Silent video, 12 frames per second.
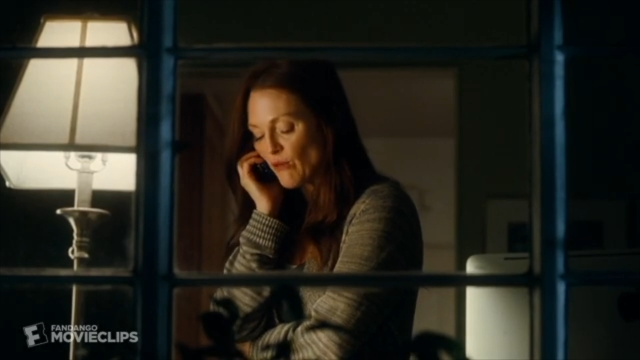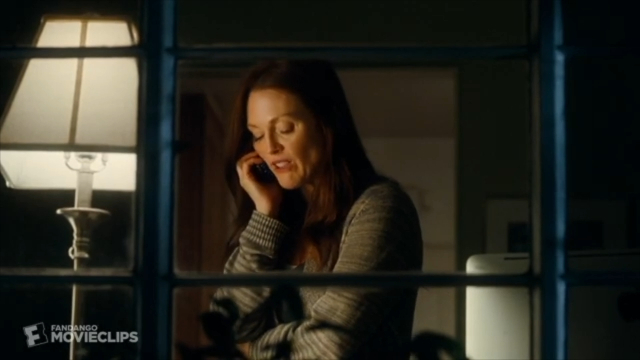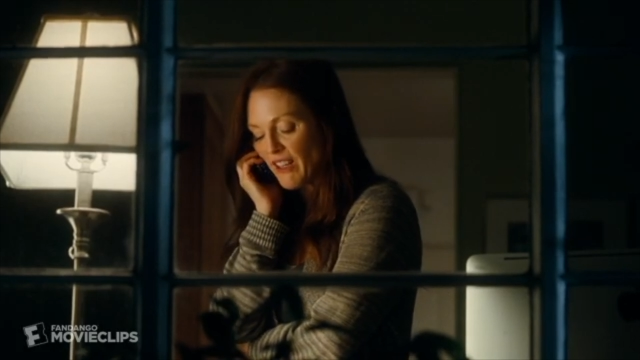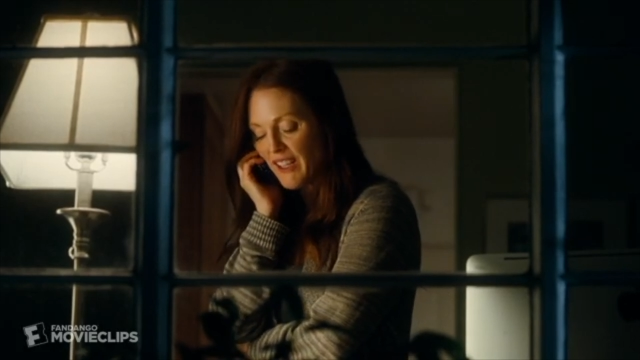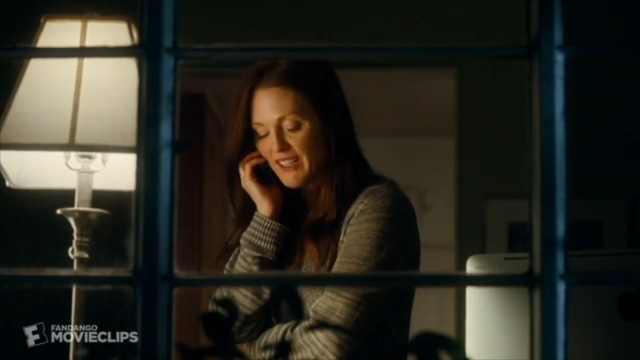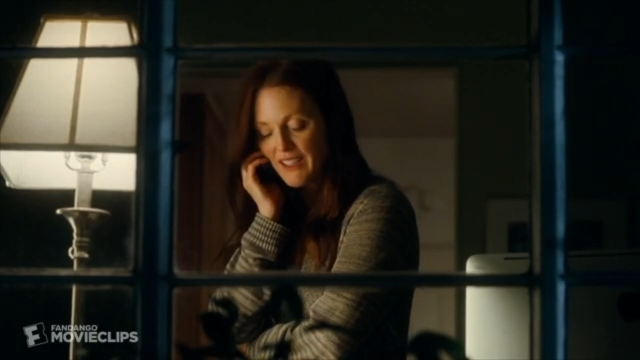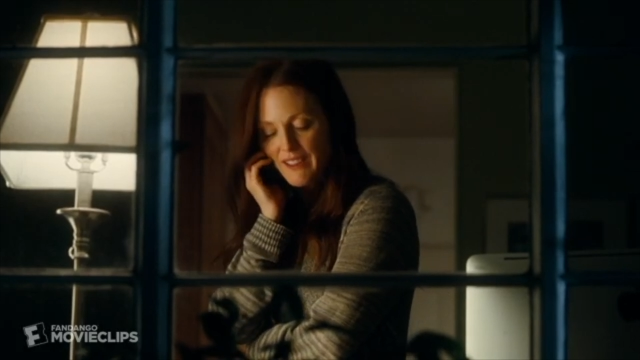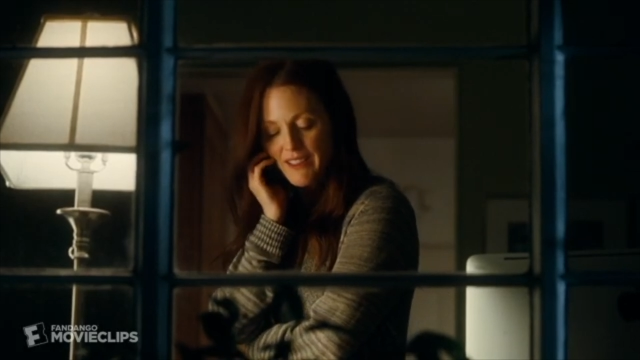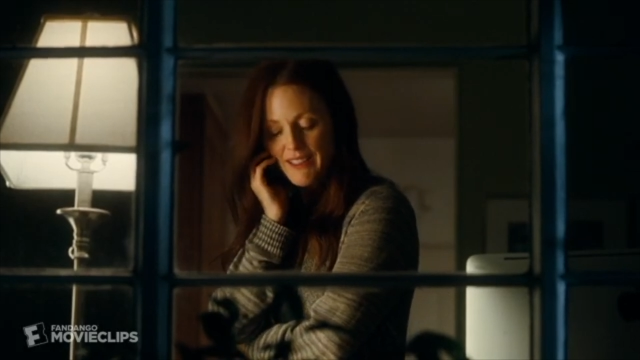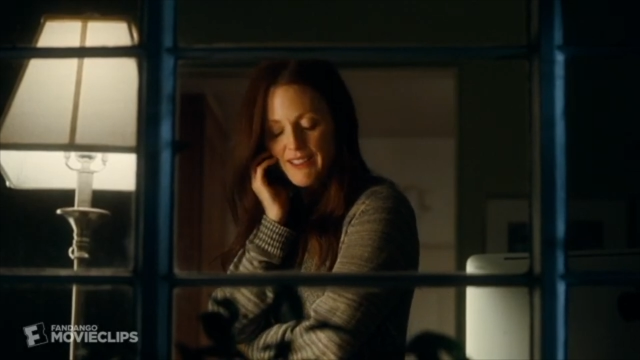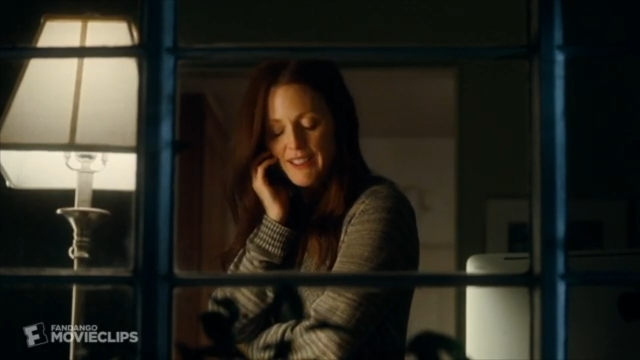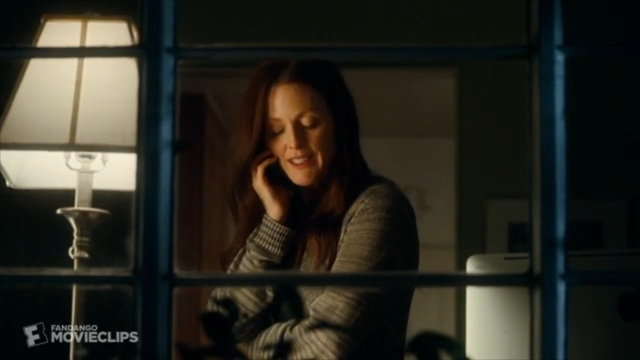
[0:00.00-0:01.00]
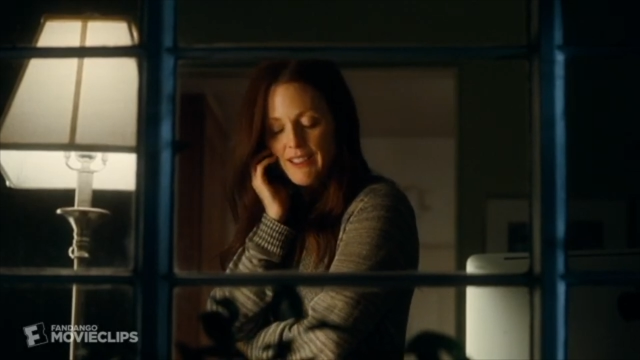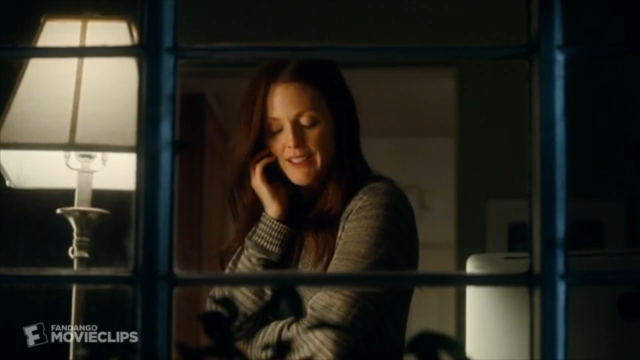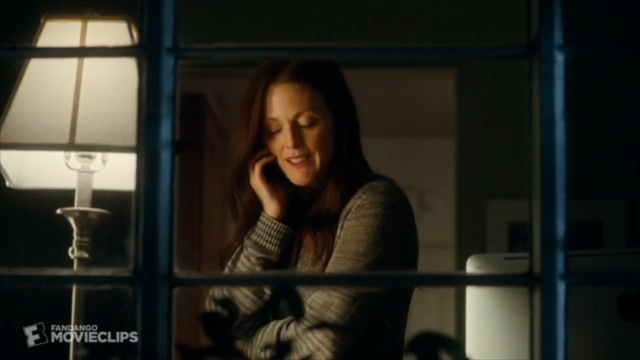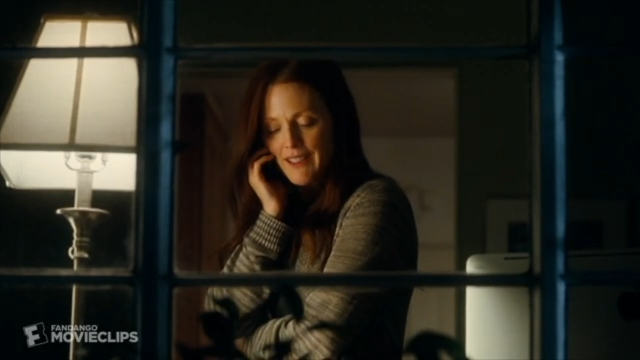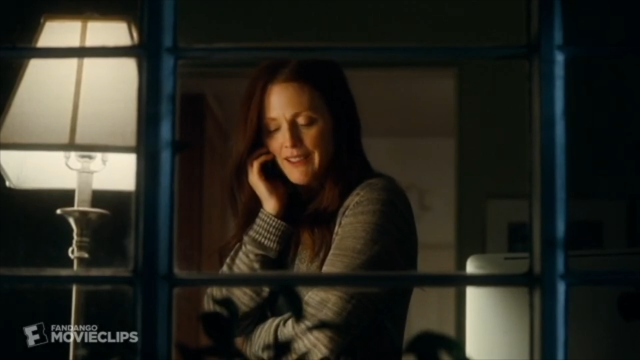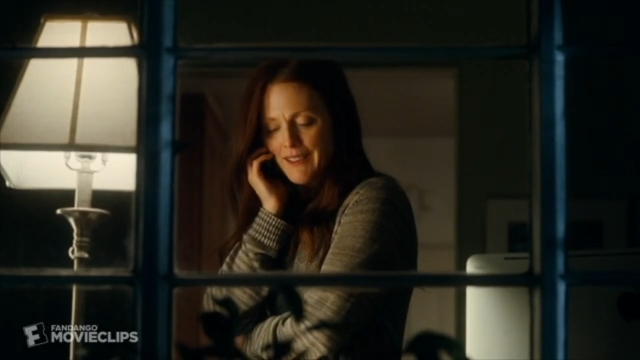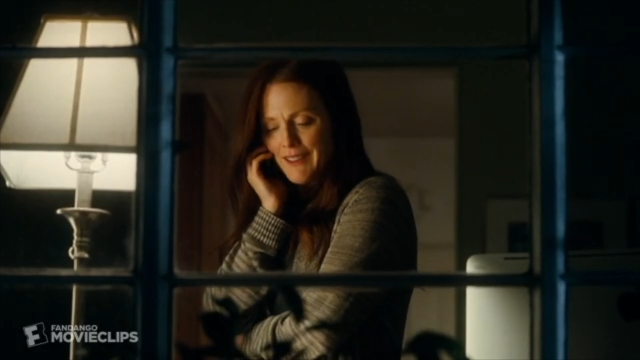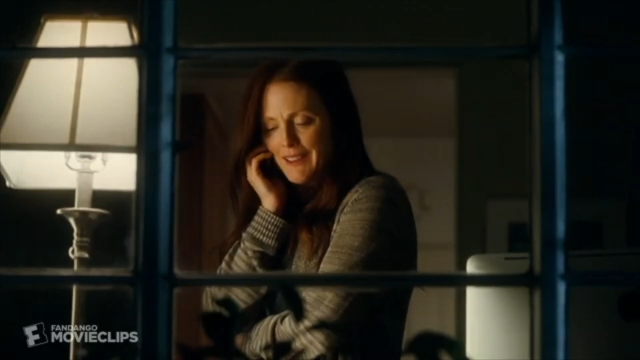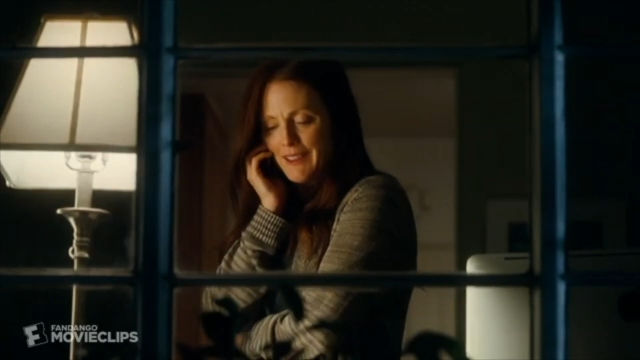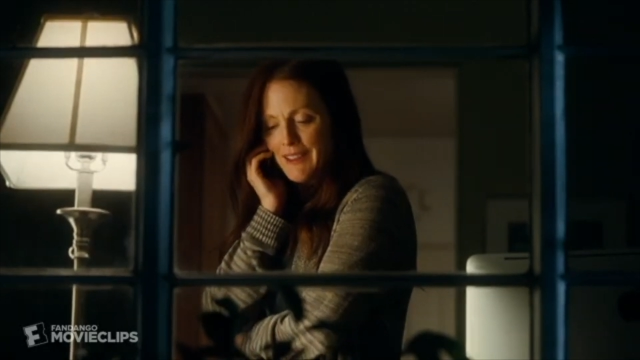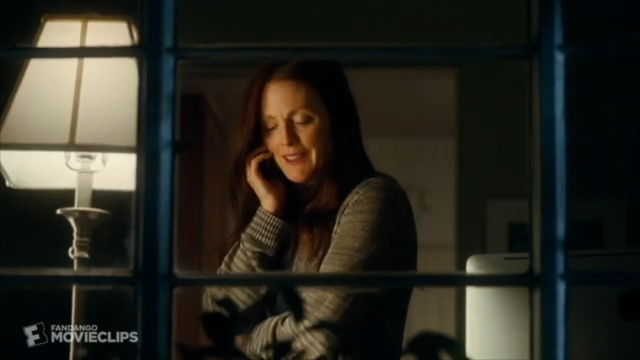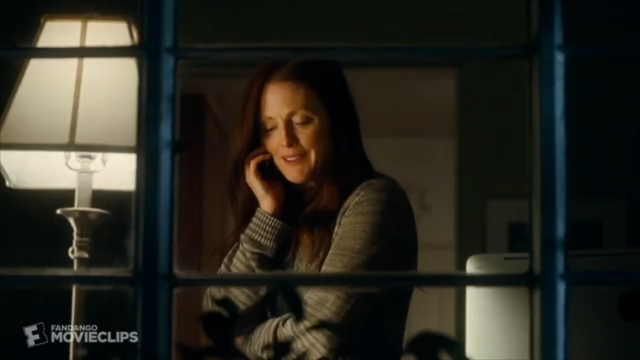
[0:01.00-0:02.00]
and sees that she's not
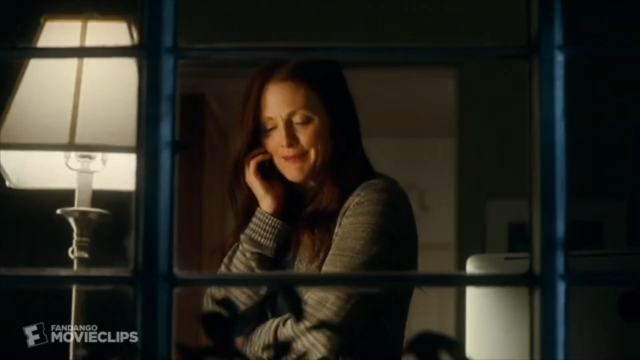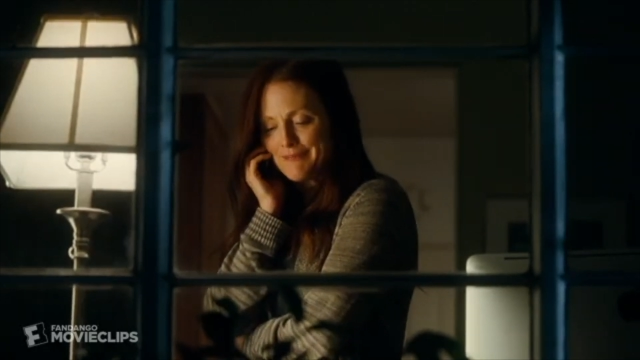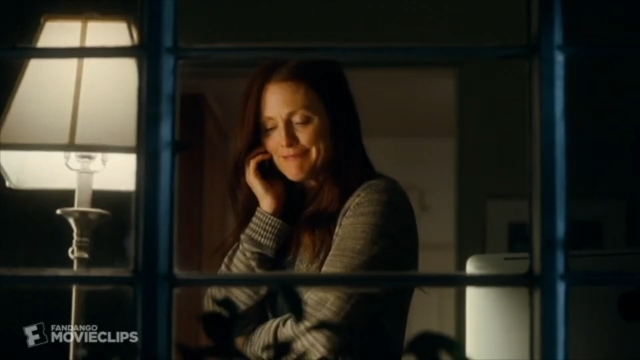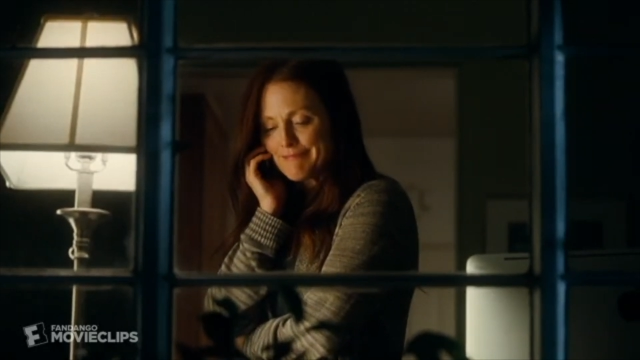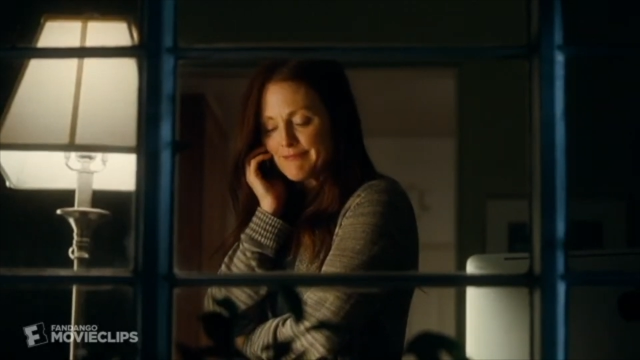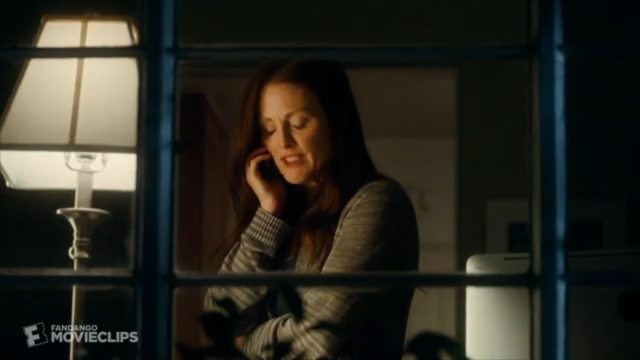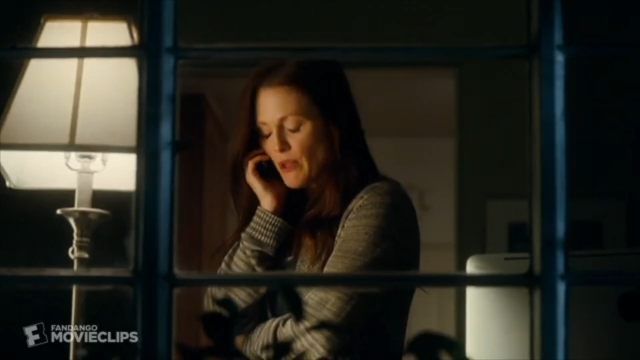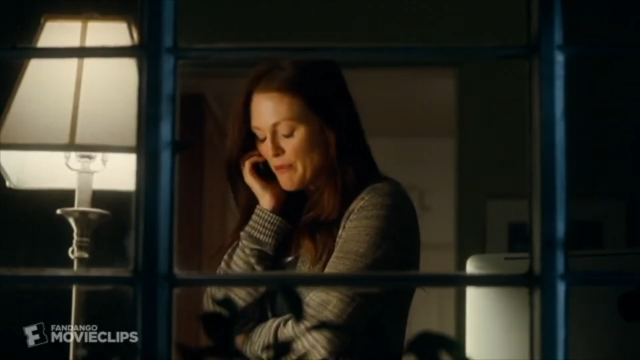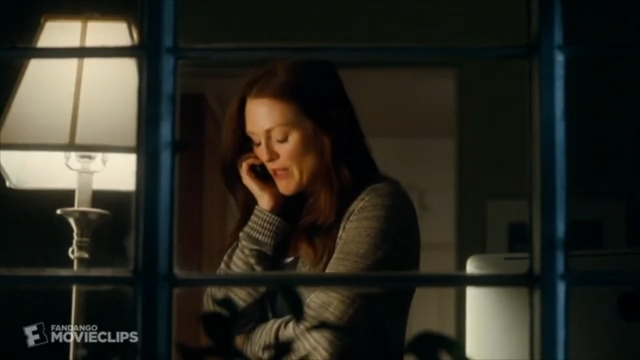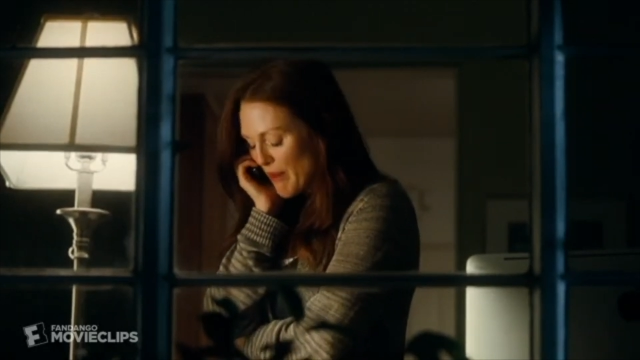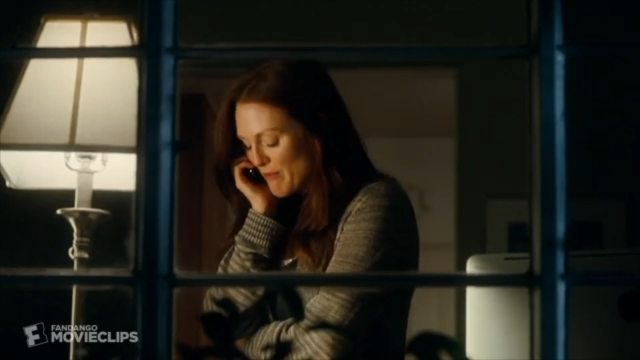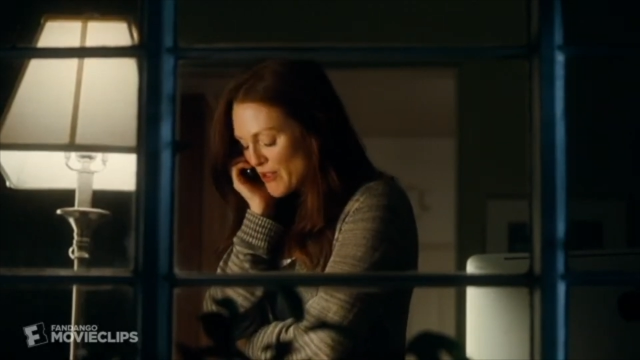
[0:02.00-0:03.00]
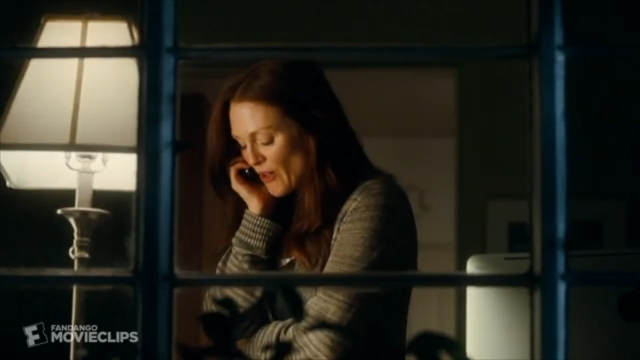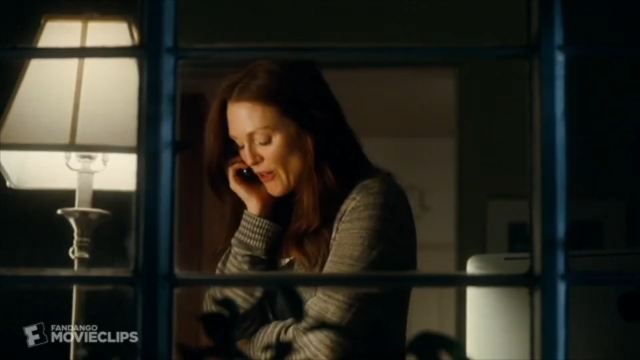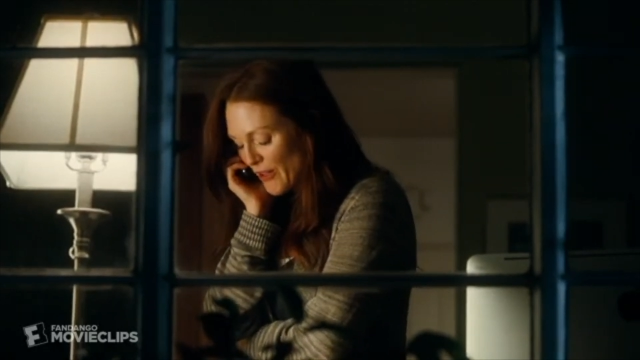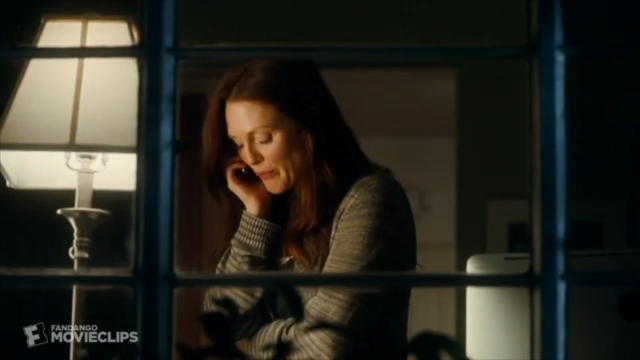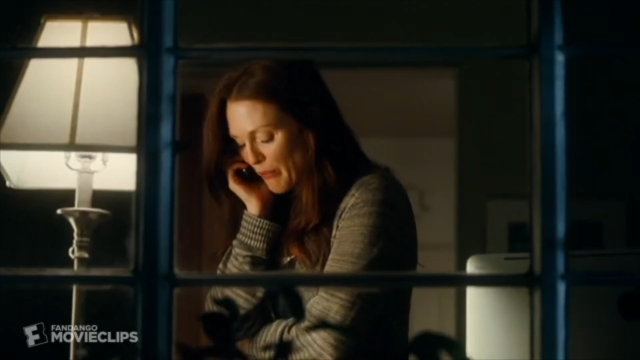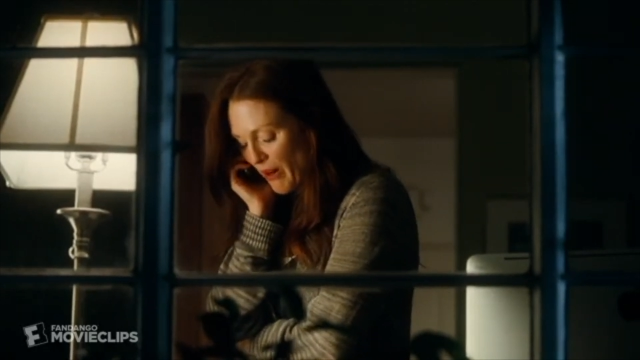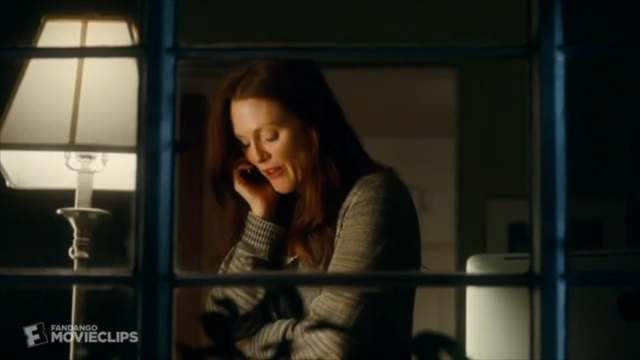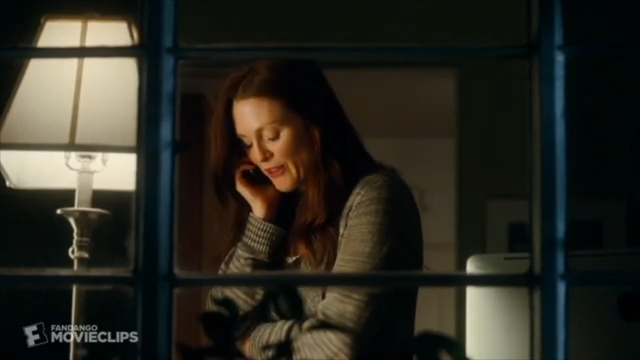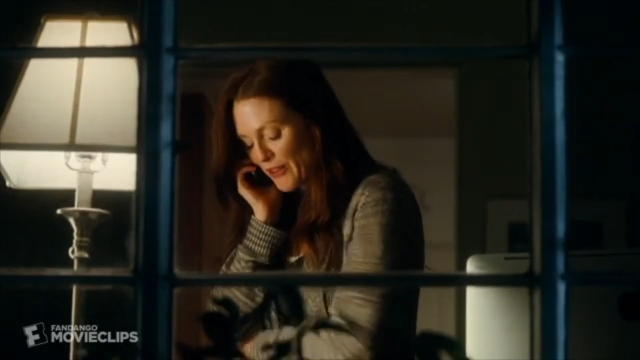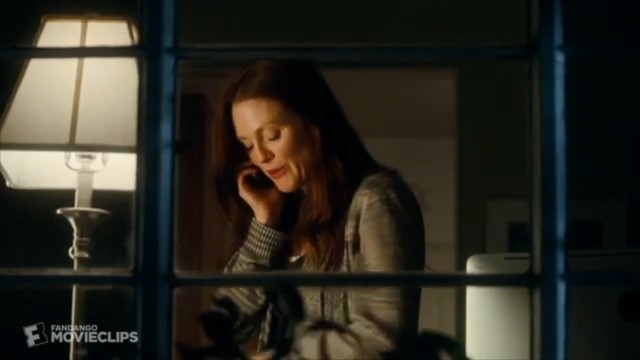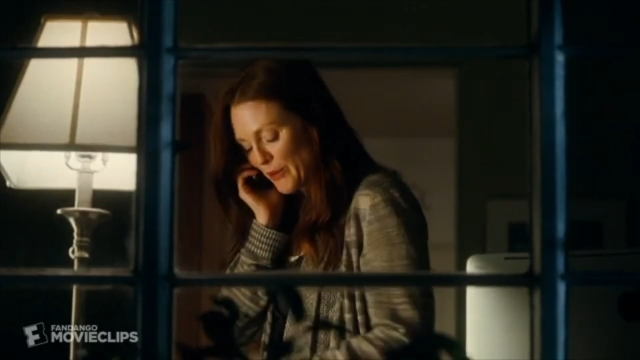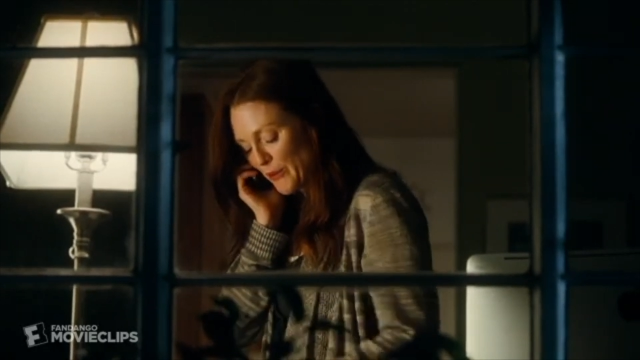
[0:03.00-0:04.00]
in the basement, and she's nowhere near the water